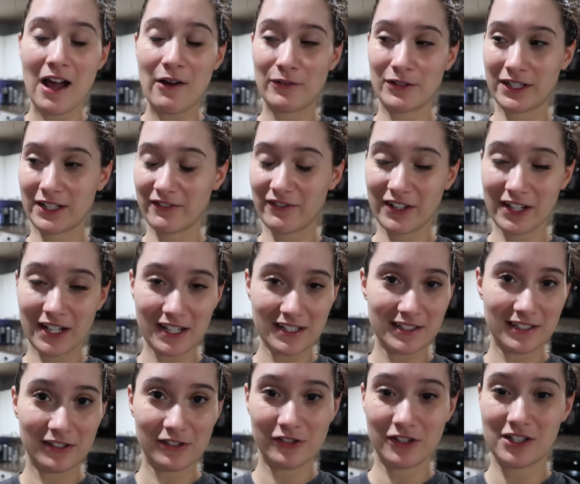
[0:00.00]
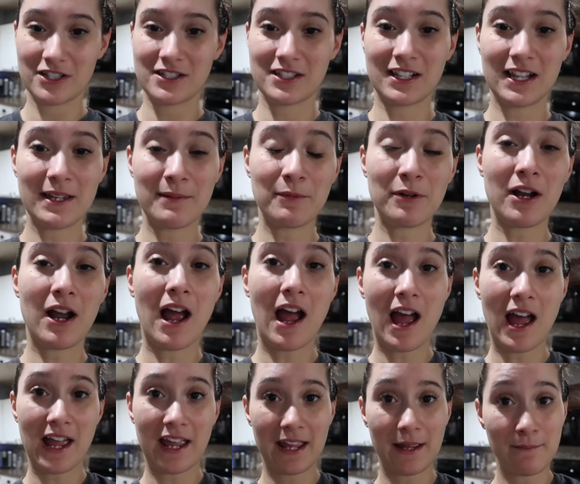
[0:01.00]
I want to give you guys a little disclaimer.
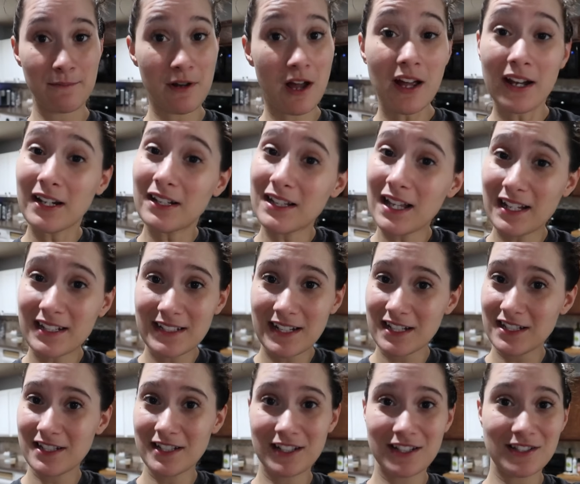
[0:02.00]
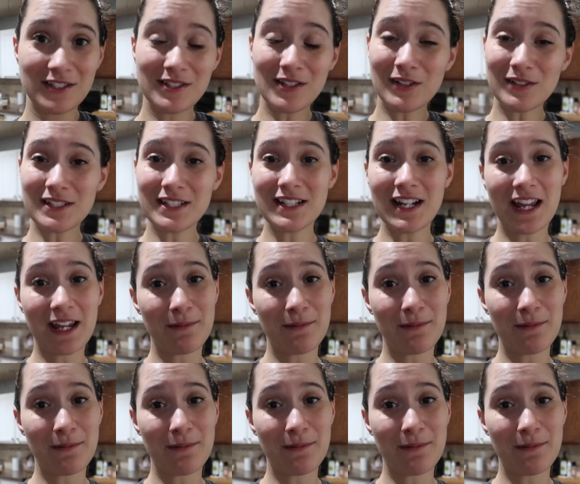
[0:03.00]
I am not a lactation consultant.